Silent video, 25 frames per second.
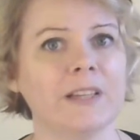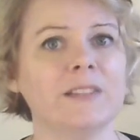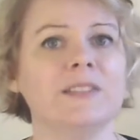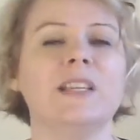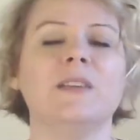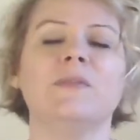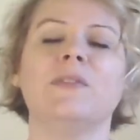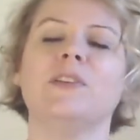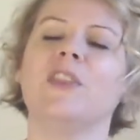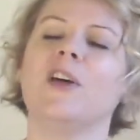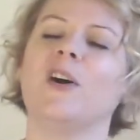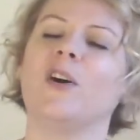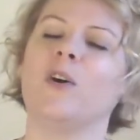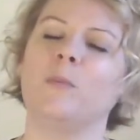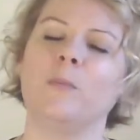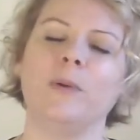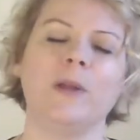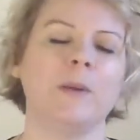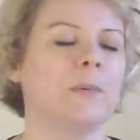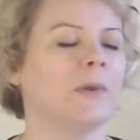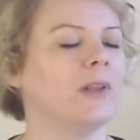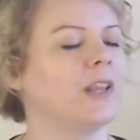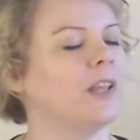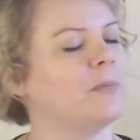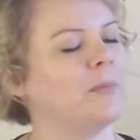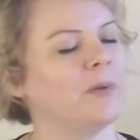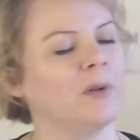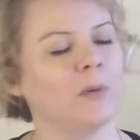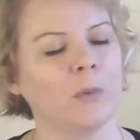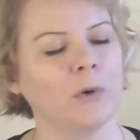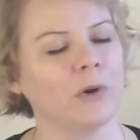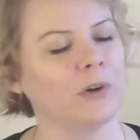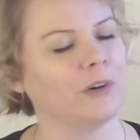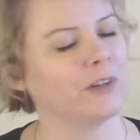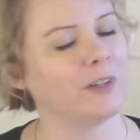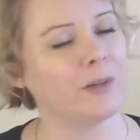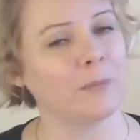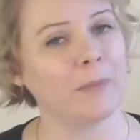even though people have been
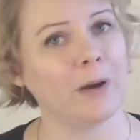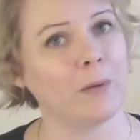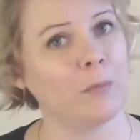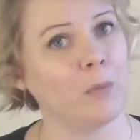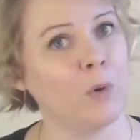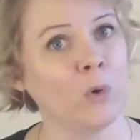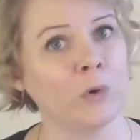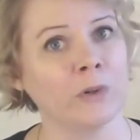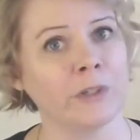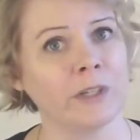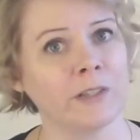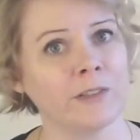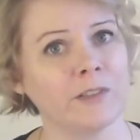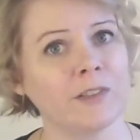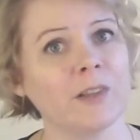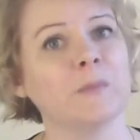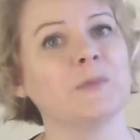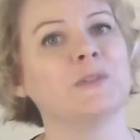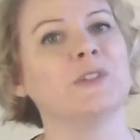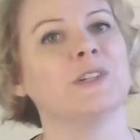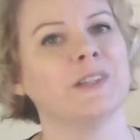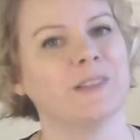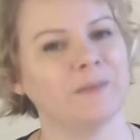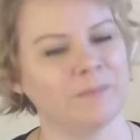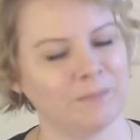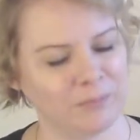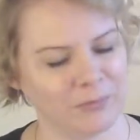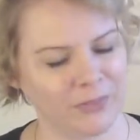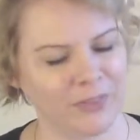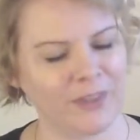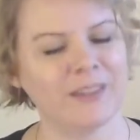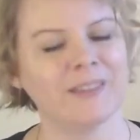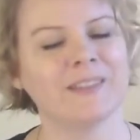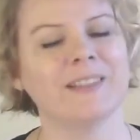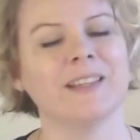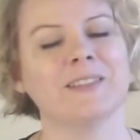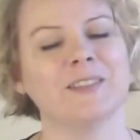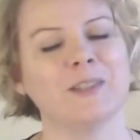worried about porn consumption
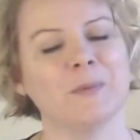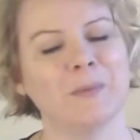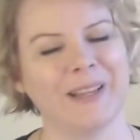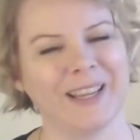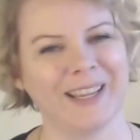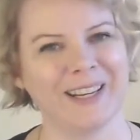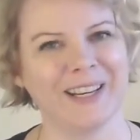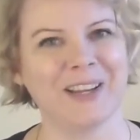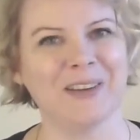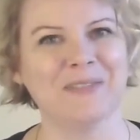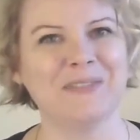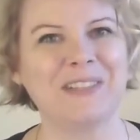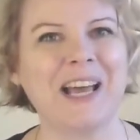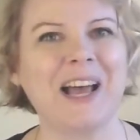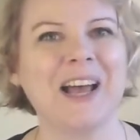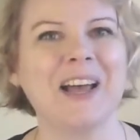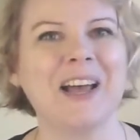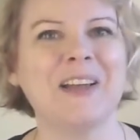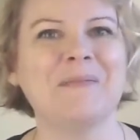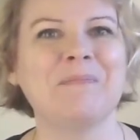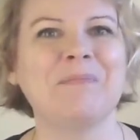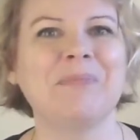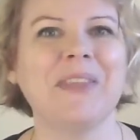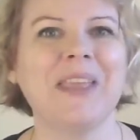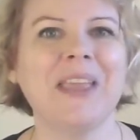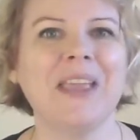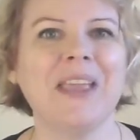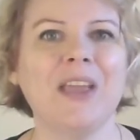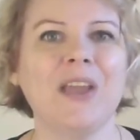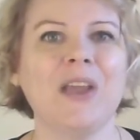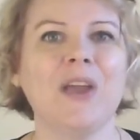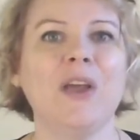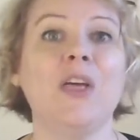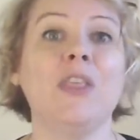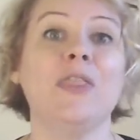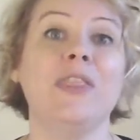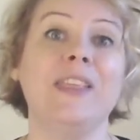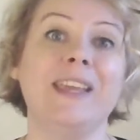since the beginning of time,
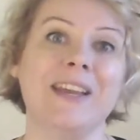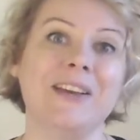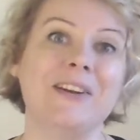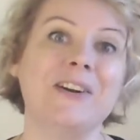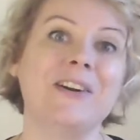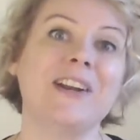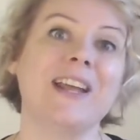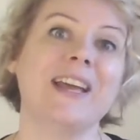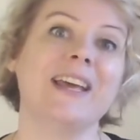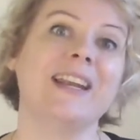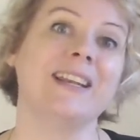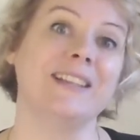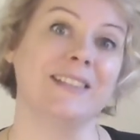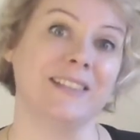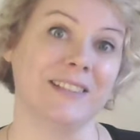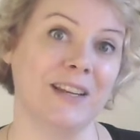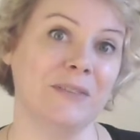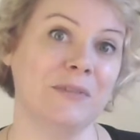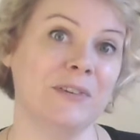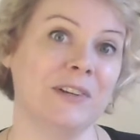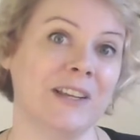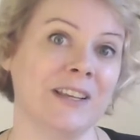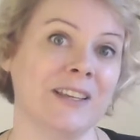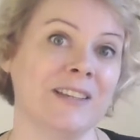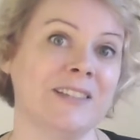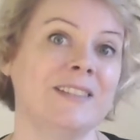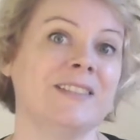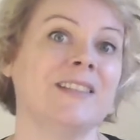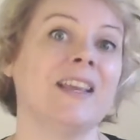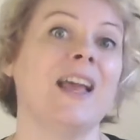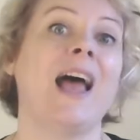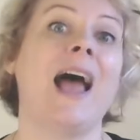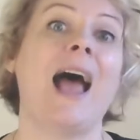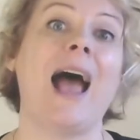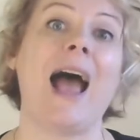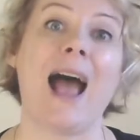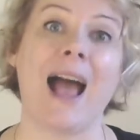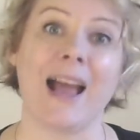the internet has given us
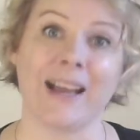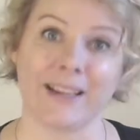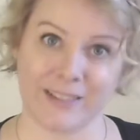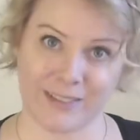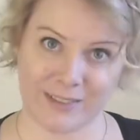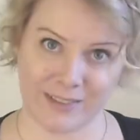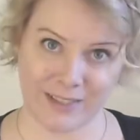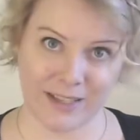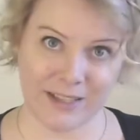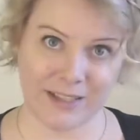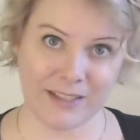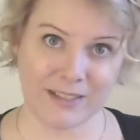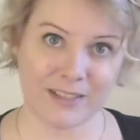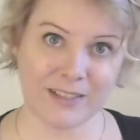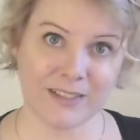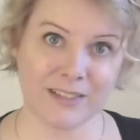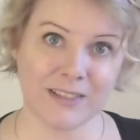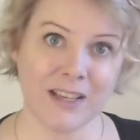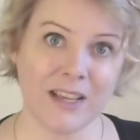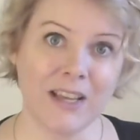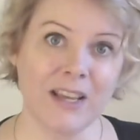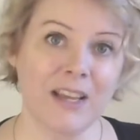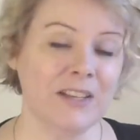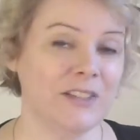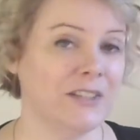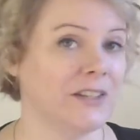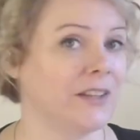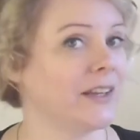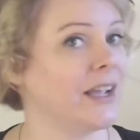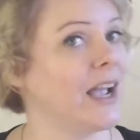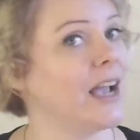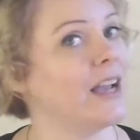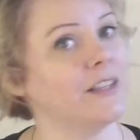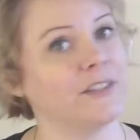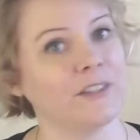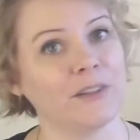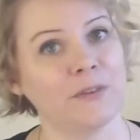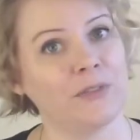access to the
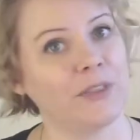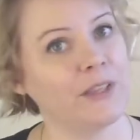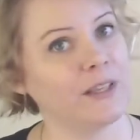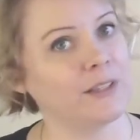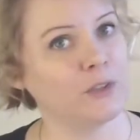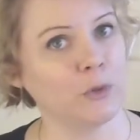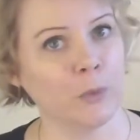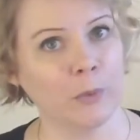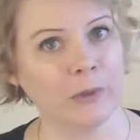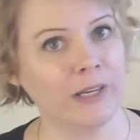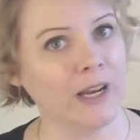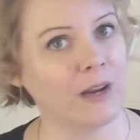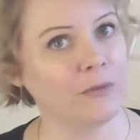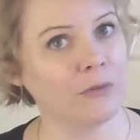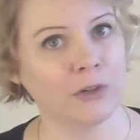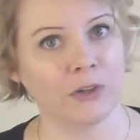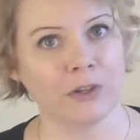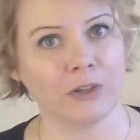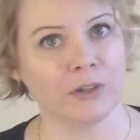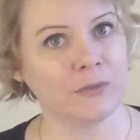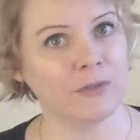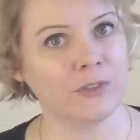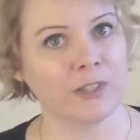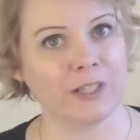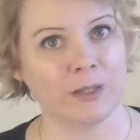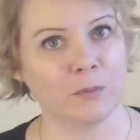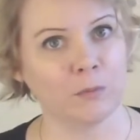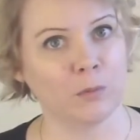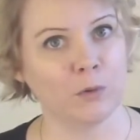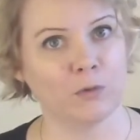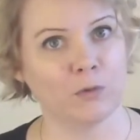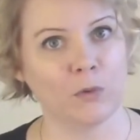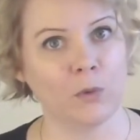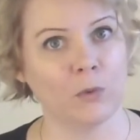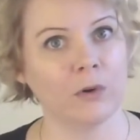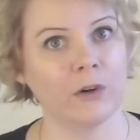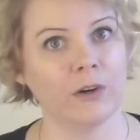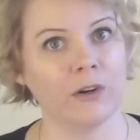kinds of things that we never could have seen
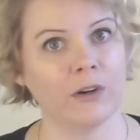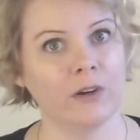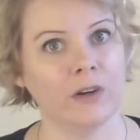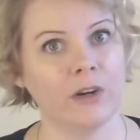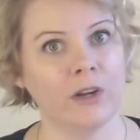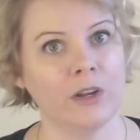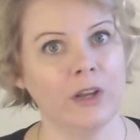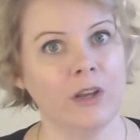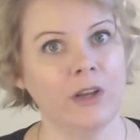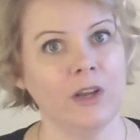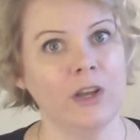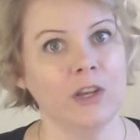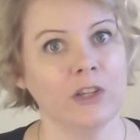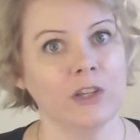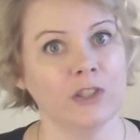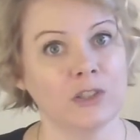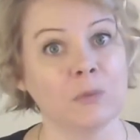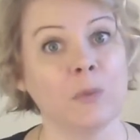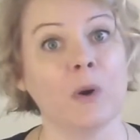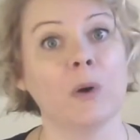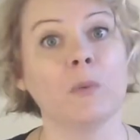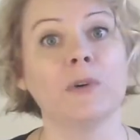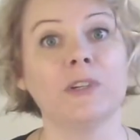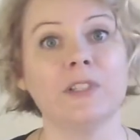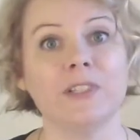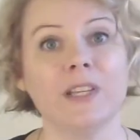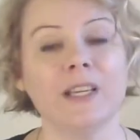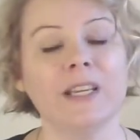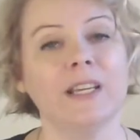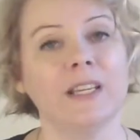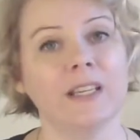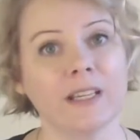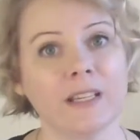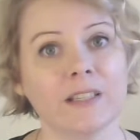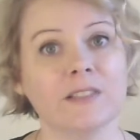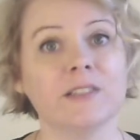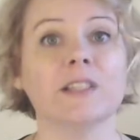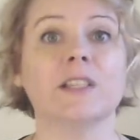before. So what we're
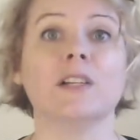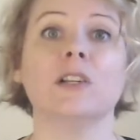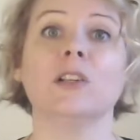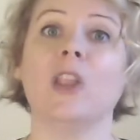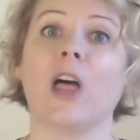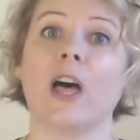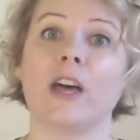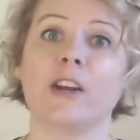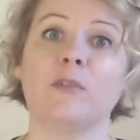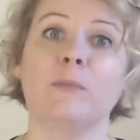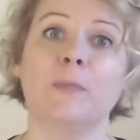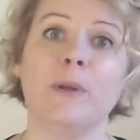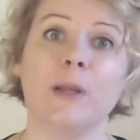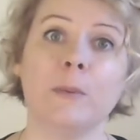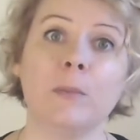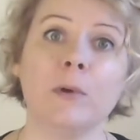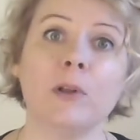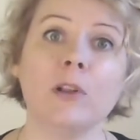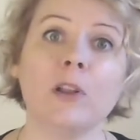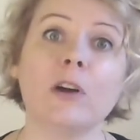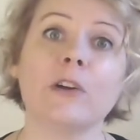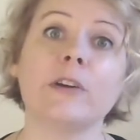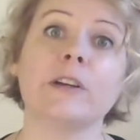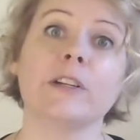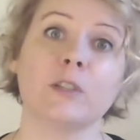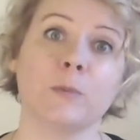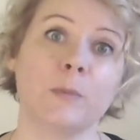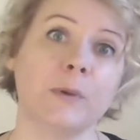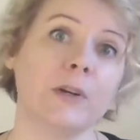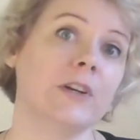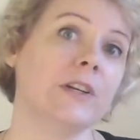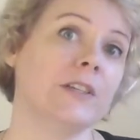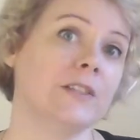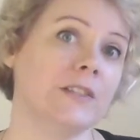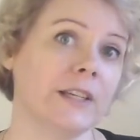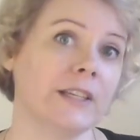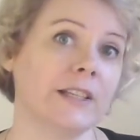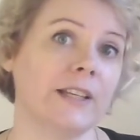seeing is that a lot of people are
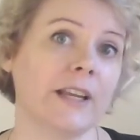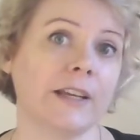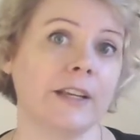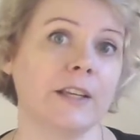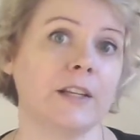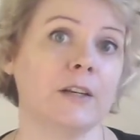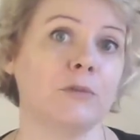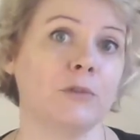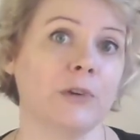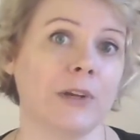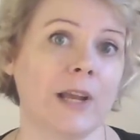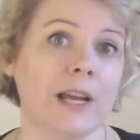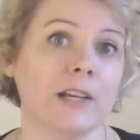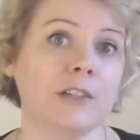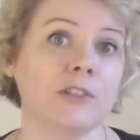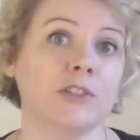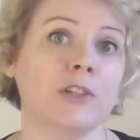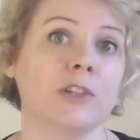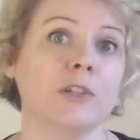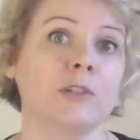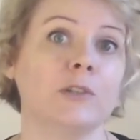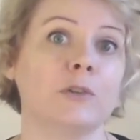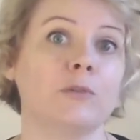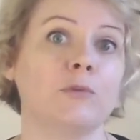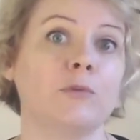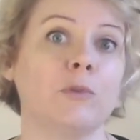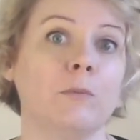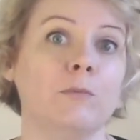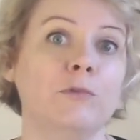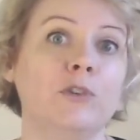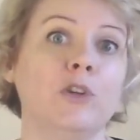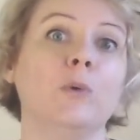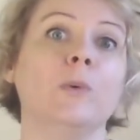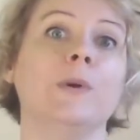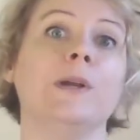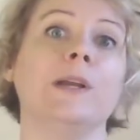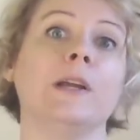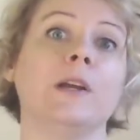experiencing negative reactions from
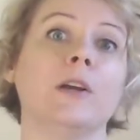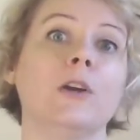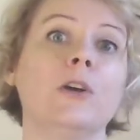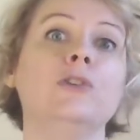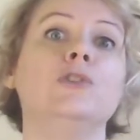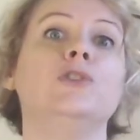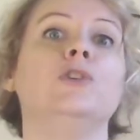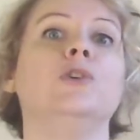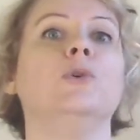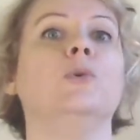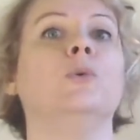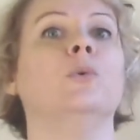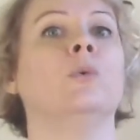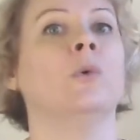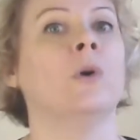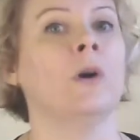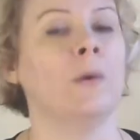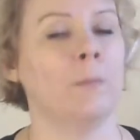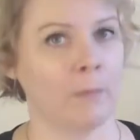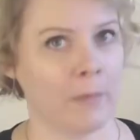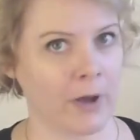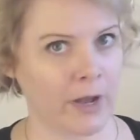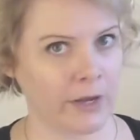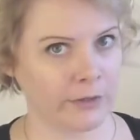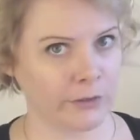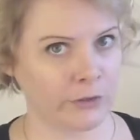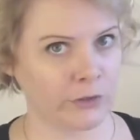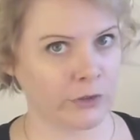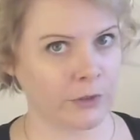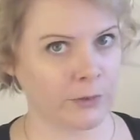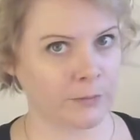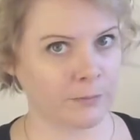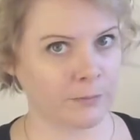viewing too much.